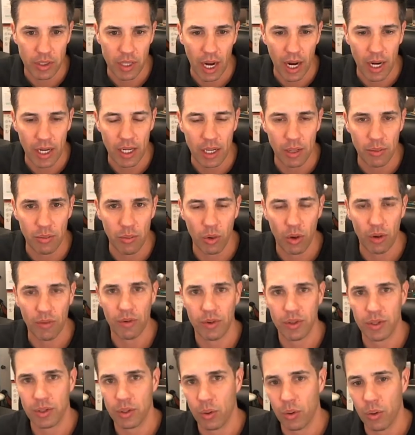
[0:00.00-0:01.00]
I need more for
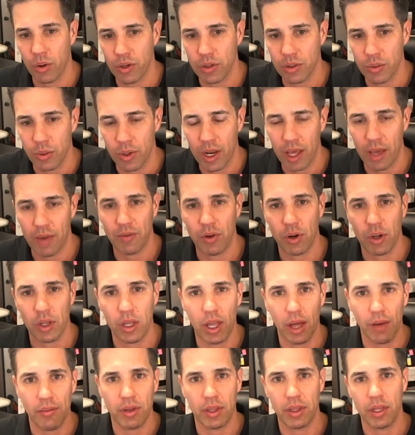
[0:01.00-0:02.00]
this orange one. If you're
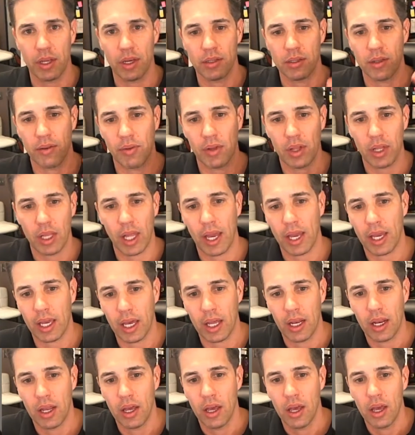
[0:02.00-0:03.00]
loving this, if you like
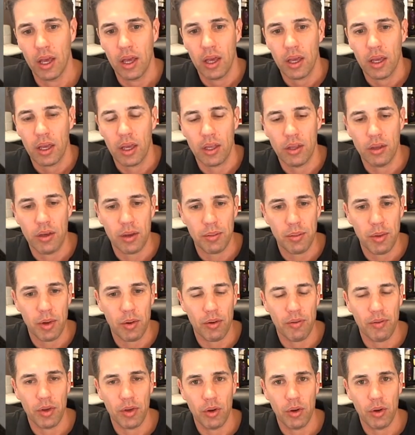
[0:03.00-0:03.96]
it, can you give me a review?